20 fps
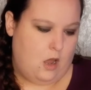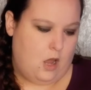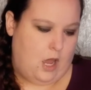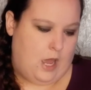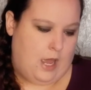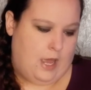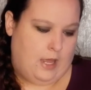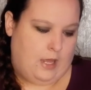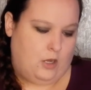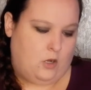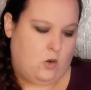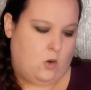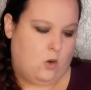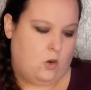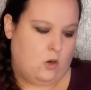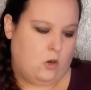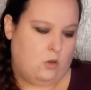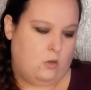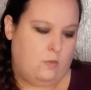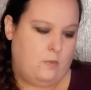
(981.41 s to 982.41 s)
a
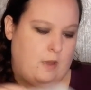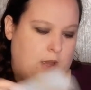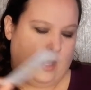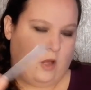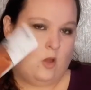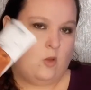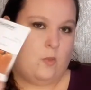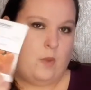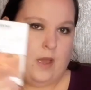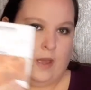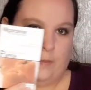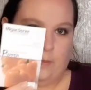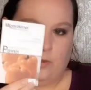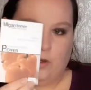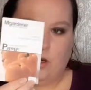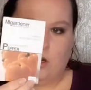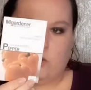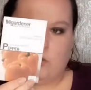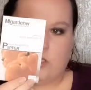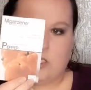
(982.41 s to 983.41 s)
coral bell
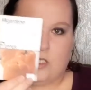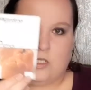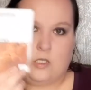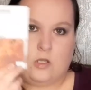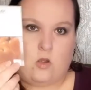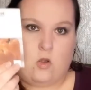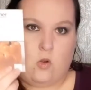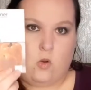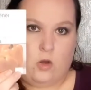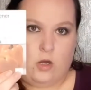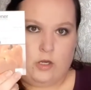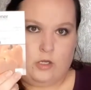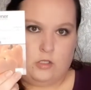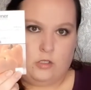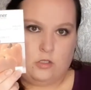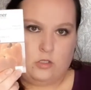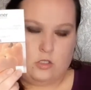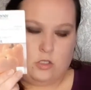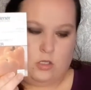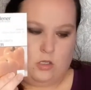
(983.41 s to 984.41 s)
pepper, which is an
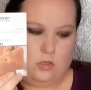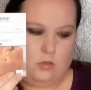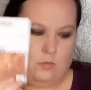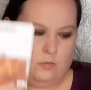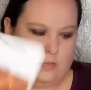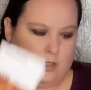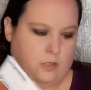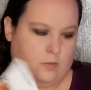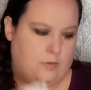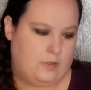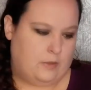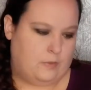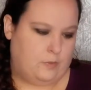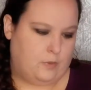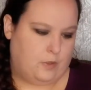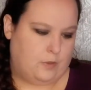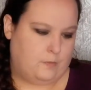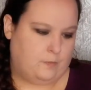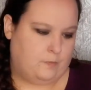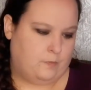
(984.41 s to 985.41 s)
orange bell
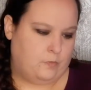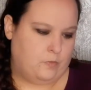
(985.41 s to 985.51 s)
pepper.